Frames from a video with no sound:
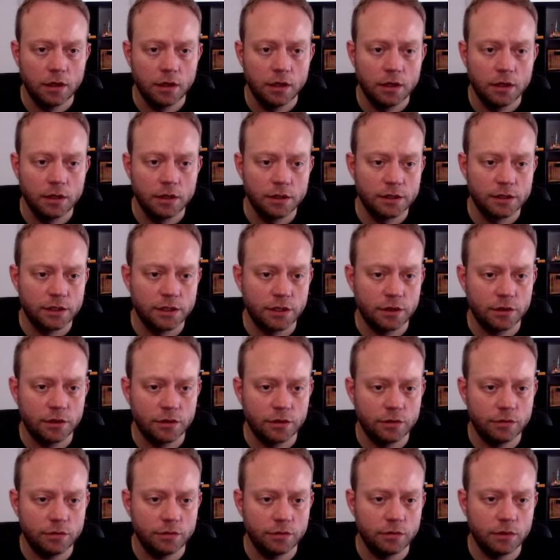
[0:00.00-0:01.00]

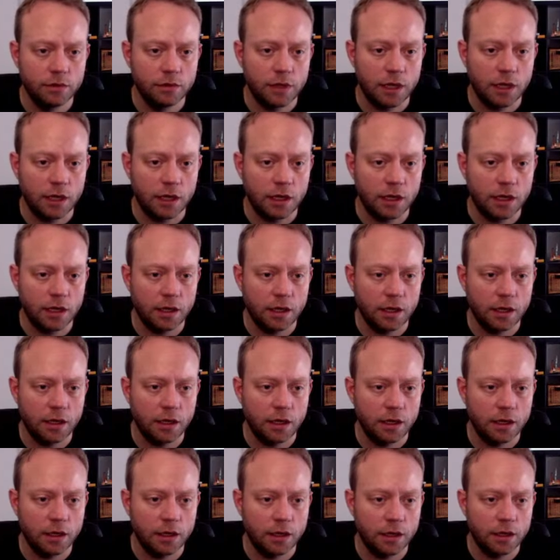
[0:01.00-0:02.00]
So
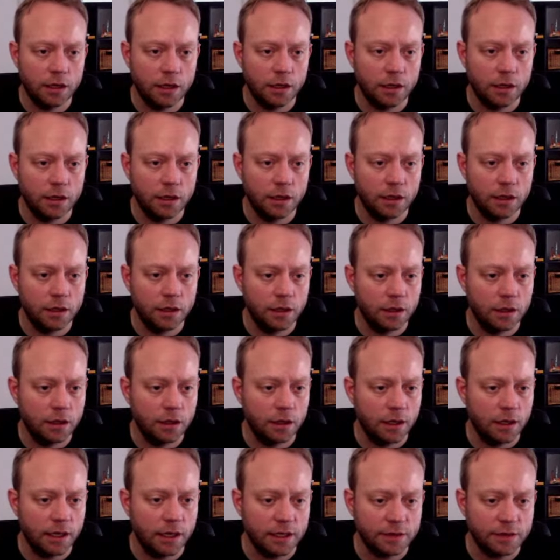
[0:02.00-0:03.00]

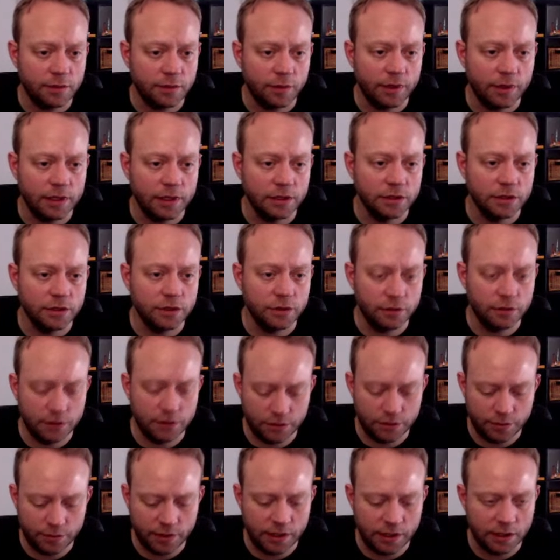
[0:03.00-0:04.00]
I guess what we can do is
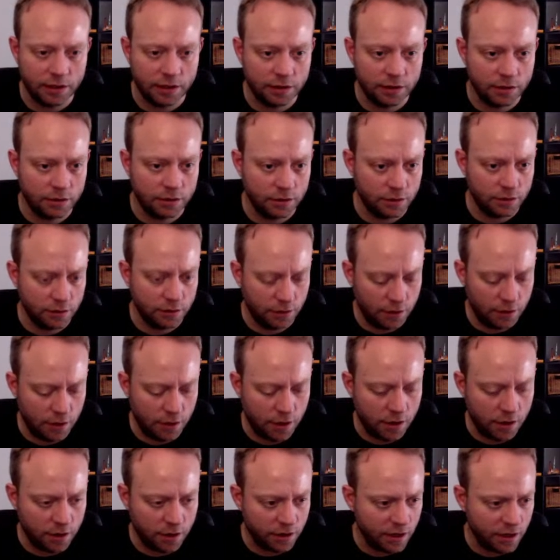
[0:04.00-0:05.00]
we can
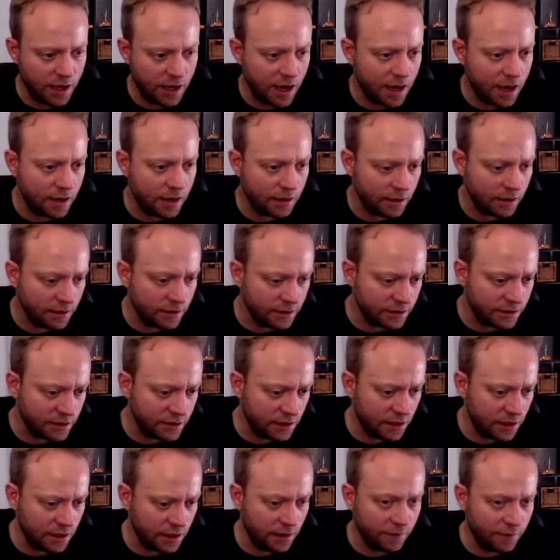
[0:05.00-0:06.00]
log that and
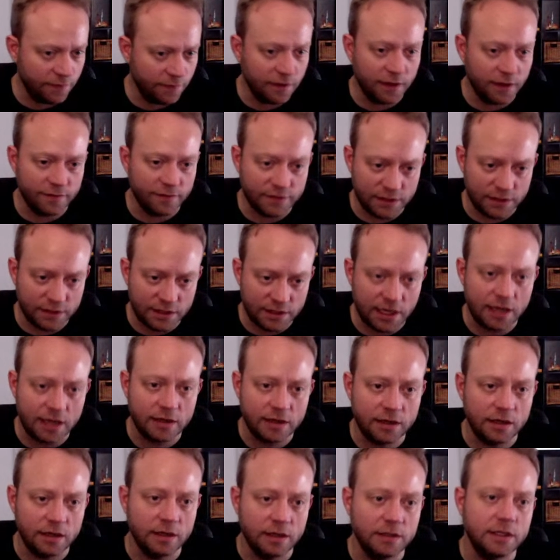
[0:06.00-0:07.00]
see if it gives us 10,
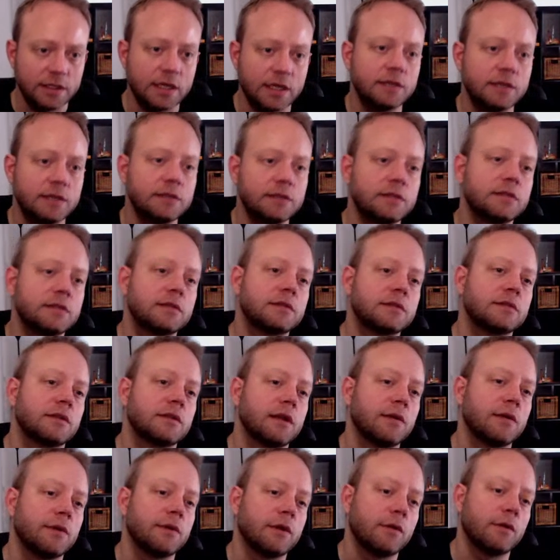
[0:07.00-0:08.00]
and it does. So
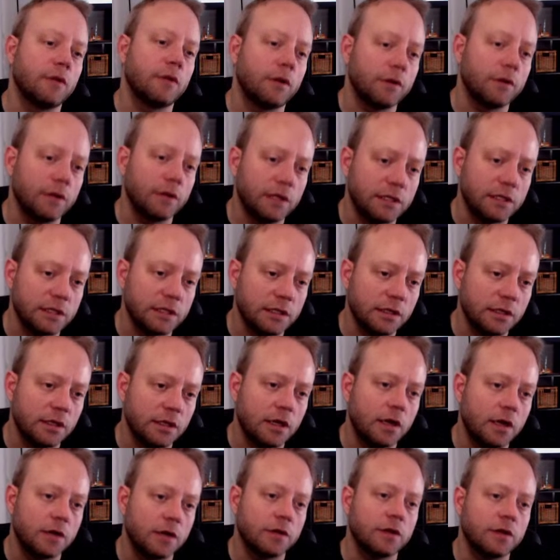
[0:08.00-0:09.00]
now we no longer need to
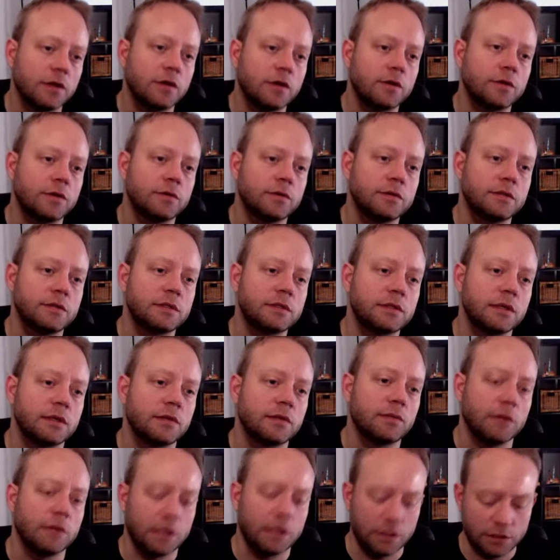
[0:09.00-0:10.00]
log those, and
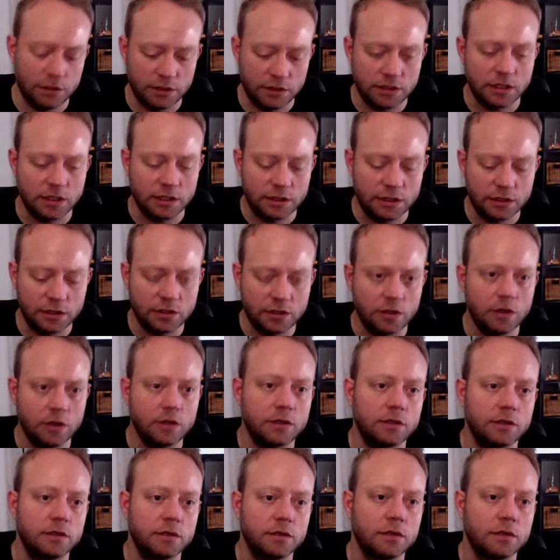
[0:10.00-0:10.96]
we can just assert